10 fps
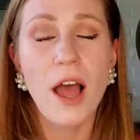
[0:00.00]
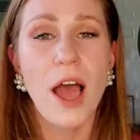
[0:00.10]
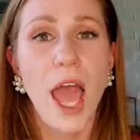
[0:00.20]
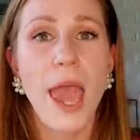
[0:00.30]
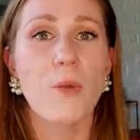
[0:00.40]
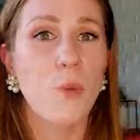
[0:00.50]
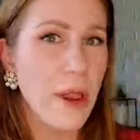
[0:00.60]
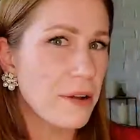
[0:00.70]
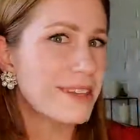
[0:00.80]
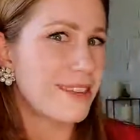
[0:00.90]
and when our
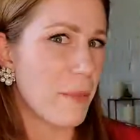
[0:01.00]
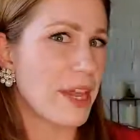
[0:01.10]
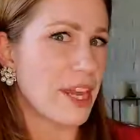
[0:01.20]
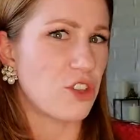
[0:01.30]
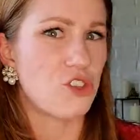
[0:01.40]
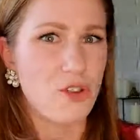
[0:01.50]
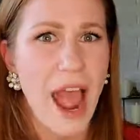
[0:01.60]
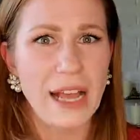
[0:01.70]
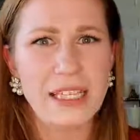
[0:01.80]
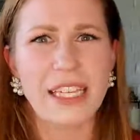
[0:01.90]
stomach
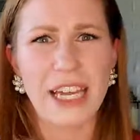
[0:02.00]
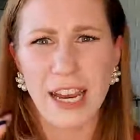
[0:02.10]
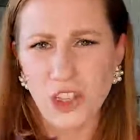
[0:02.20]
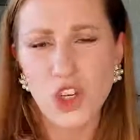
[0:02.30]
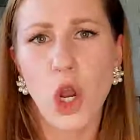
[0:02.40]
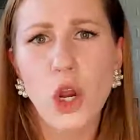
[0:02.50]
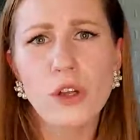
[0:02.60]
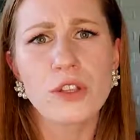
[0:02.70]
contracts and it kind of churns